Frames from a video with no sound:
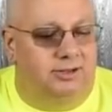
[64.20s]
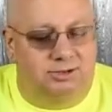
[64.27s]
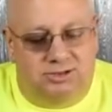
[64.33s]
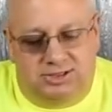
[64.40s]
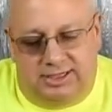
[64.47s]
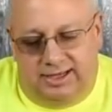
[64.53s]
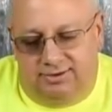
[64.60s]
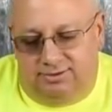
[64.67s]

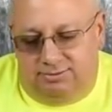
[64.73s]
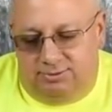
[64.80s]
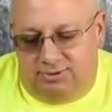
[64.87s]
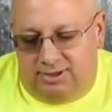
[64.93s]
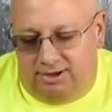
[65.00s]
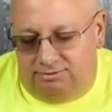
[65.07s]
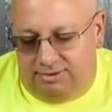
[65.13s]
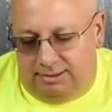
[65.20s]
understand some
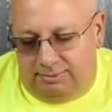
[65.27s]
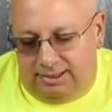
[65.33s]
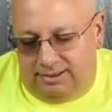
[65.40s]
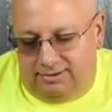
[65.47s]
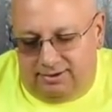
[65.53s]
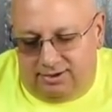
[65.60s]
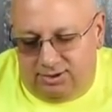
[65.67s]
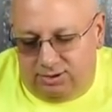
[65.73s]
stuff, and I'm
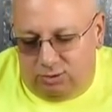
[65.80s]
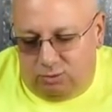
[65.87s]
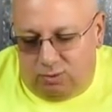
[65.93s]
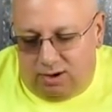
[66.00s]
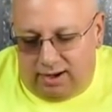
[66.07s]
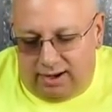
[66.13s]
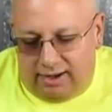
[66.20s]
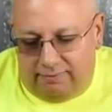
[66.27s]
going to tell you
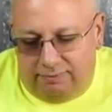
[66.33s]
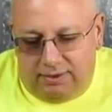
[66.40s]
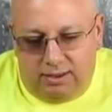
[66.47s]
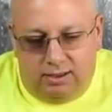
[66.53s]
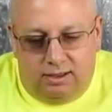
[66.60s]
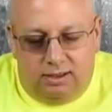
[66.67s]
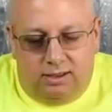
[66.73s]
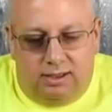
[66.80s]
why.
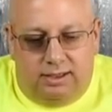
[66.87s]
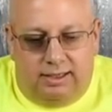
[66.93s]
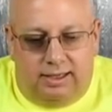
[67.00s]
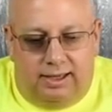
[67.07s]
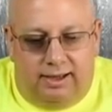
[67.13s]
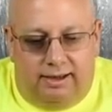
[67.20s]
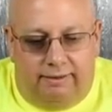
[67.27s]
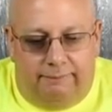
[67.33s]

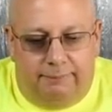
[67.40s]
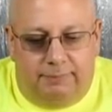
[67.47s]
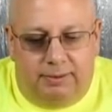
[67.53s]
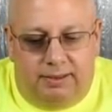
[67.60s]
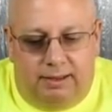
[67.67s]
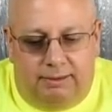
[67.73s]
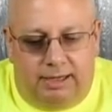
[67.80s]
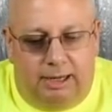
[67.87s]
Um,
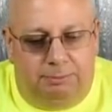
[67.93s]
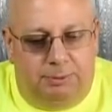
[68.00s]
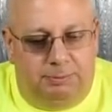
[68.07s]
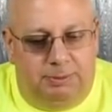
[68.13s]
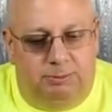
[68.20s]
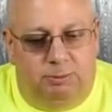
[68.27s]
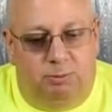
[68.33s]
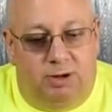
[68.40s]
a couple
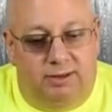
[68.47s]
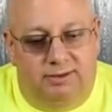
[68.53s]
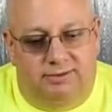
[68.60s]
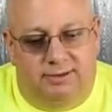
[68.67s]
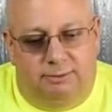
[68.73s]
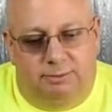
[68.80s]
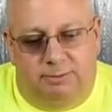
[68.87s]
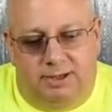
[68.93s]
of people brought
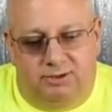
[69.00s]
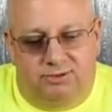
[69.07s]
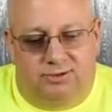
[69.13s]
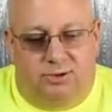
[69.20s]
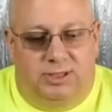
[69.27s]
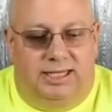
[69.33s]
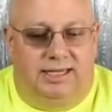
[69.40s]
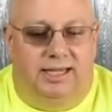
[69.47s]
this up about
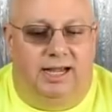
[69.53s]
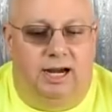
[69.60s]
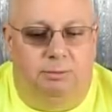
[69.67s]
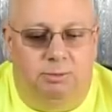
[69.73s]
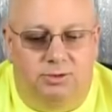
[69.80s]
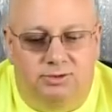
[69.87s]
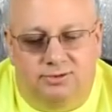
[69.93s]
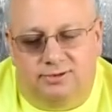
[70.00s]
Sony
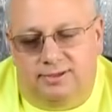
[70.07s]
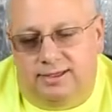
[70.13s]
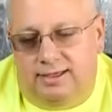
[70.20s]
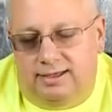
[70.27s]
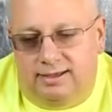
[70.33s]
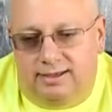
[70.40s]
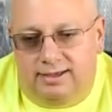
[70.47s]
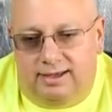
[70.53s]
cameras
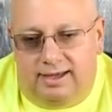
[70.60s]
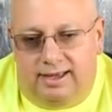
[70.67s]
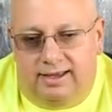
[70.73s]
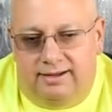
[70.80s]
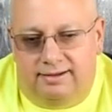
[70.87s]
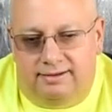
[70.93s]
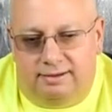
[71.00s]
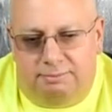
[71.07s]

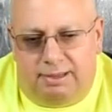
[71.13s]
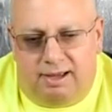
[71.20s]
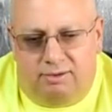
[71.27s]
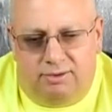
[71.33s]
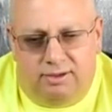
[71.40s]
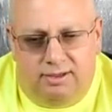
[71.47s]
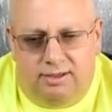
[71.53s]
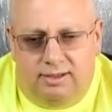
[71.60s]
and
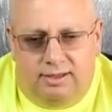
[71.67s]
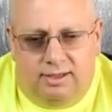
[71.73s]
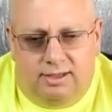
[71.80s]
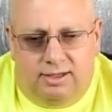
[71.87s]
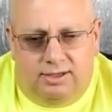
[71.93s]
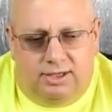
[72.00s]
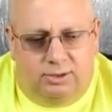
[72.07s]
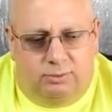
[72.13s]
about
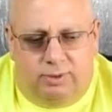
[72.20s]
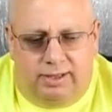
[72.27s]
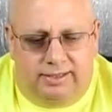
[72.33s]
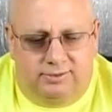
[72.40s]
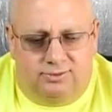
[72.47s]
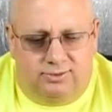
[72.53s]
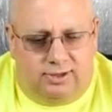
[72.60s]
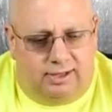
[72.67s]
you know, well,
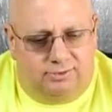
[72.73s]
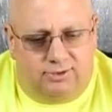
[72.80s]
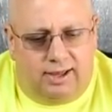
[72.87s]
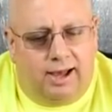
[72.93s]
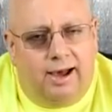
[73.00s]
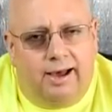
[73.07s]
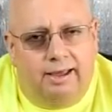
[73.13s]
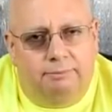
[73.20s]
it's, uh, it's
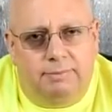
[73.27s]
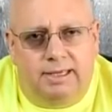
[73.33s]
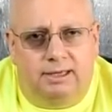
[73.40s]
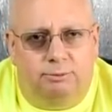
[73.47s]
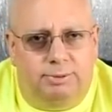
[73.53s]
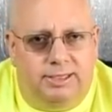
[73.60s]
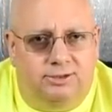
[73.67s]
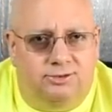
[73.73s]
a high
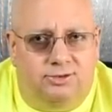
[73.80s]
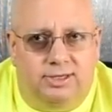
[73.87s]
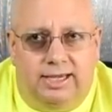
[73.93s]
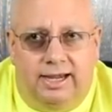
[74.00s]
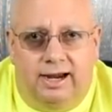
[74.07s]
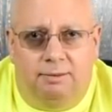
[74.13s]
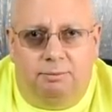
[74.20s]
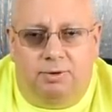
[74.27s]
megapixel
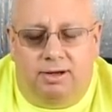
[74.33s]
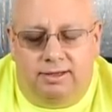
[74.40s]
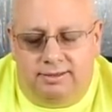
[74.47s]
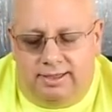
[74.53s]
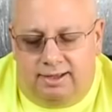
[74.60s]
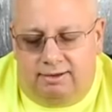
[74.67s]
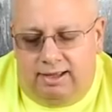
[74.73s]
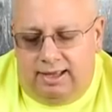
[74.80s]
camera.
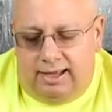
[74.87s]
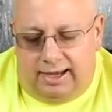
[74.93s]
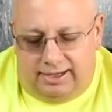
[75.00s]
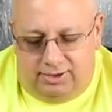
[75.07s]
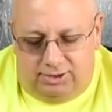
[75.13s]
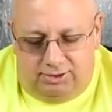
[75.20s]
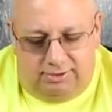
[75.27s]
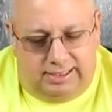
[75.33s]
Now,
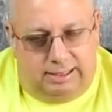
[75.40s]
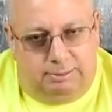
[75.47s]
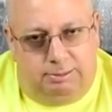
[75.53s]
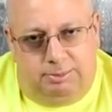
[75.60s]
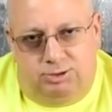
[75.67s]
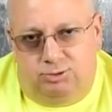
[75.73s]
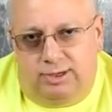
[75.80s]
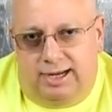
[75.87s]
I know you think I'm
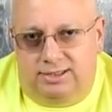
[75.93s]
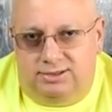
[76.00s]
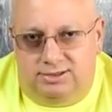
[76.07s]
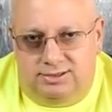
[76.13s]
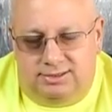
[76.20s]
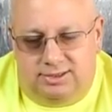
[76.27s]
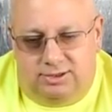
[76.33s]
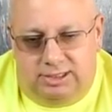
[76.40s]
going to be
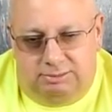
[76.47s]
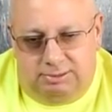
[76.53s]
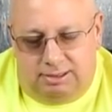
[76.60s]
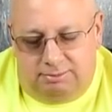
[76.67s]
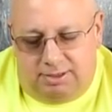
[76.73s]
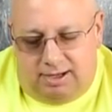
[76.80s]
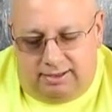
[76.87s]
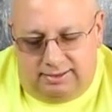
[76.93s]
trashing Sony,
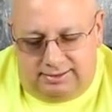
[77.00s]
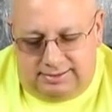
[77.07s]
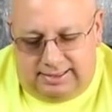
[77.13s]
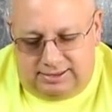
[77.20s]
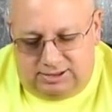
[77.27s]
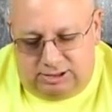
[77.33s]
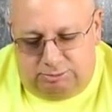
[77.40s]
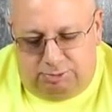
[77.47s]
but I'm not. This
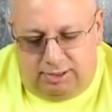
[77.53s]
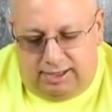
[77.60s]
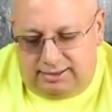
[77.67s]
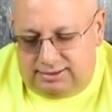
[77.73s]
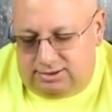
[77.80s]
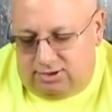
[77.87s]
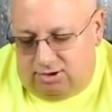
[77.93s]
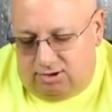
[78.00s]
actually
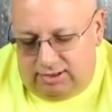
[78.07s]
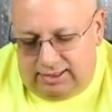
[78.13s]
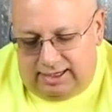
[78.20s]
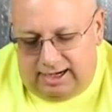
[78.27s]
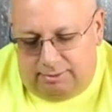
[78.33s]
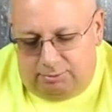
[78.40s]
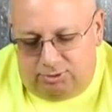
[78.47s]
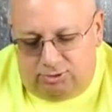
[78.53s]
applies to all
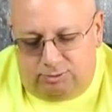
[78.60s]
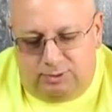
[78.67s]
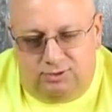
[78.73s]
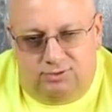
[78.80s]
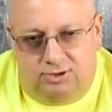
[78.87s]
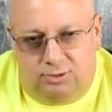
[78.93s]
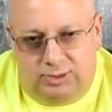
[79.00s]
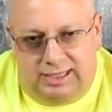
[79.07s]
cameras,
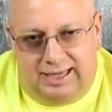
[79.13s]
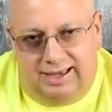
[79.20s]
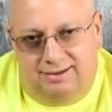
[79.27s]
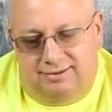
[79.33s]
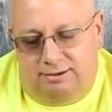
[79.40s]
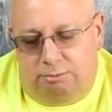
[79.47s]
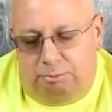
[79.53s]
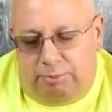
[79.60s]
but Sony
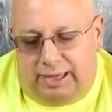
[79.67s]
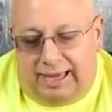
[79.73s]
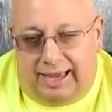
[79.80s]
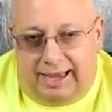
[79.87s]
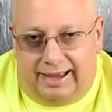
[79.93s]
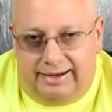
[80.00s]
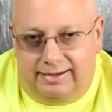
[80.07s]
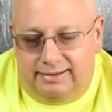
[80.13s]
has it
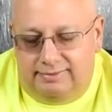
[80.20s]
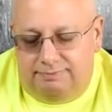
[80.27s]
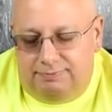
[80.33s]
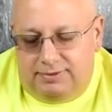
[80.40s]
bad.